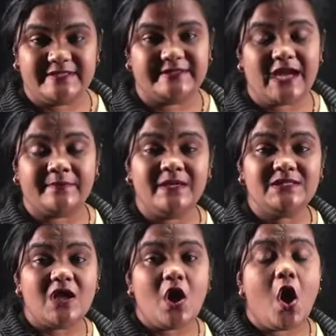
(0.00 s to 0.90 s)
That means
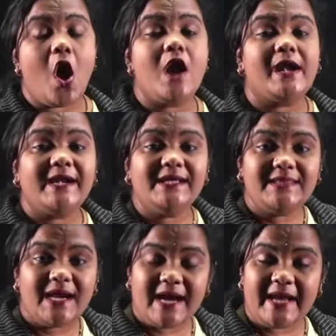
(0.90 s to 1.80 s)
already
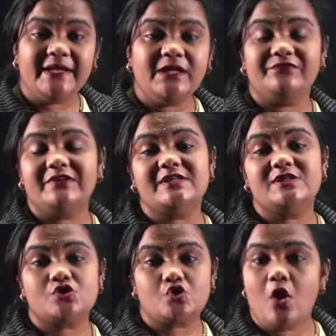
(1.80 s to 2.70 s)
the current which is
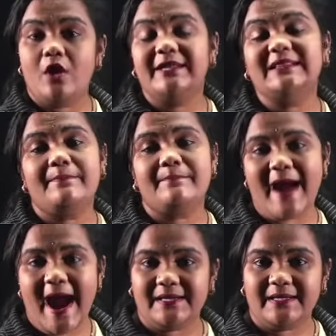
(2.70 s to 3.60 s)
stored in the
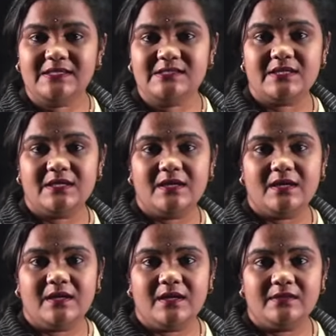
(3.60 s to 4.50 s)
batteries,
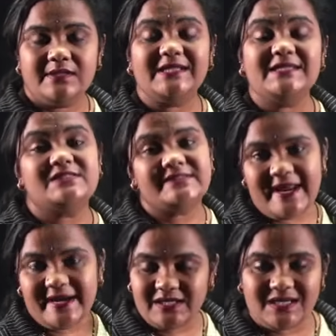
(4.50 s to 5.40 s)
that is
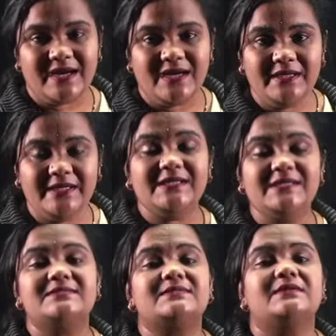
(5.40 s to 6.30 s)
direct current, it
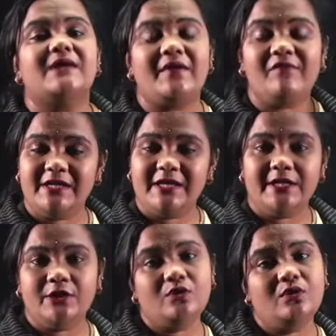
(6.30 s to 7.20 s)
is converting
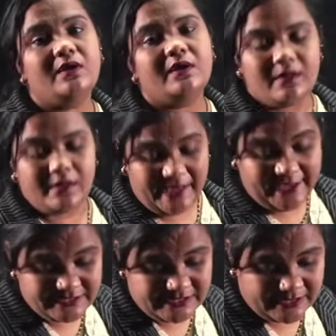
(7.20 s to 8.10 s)
into
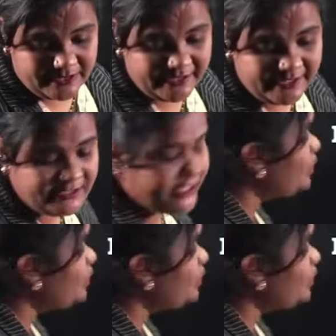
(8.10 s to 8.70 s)
AC, DC to